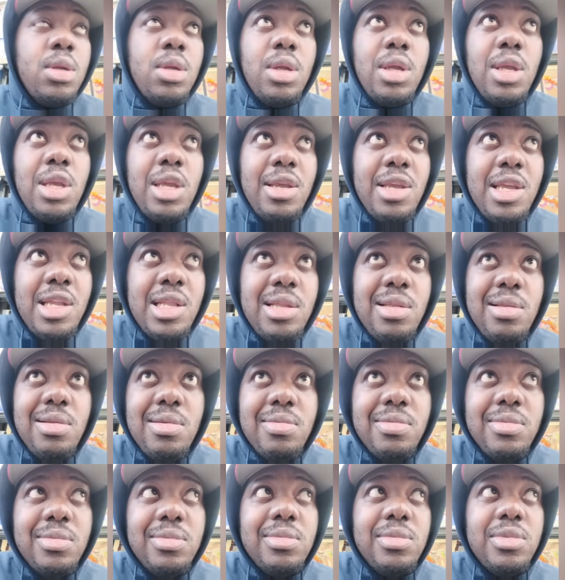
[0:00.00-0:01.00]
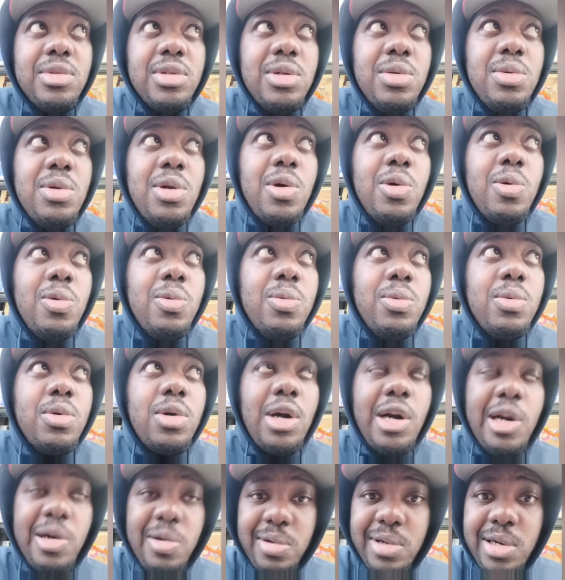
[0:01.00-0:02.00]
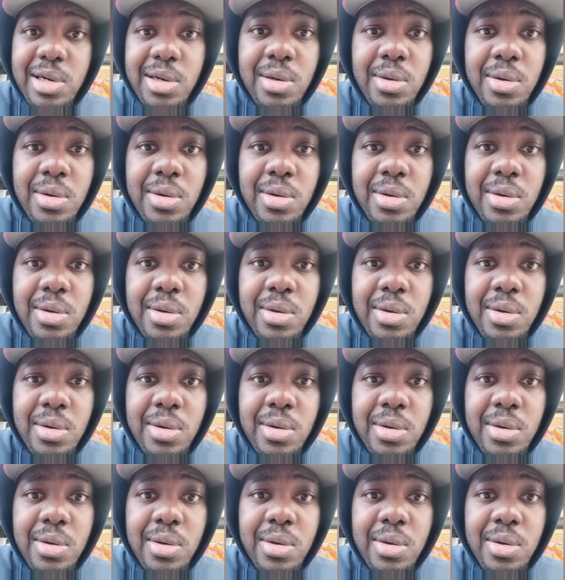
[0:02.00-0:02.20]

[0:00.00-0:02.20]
and, you know, Herc.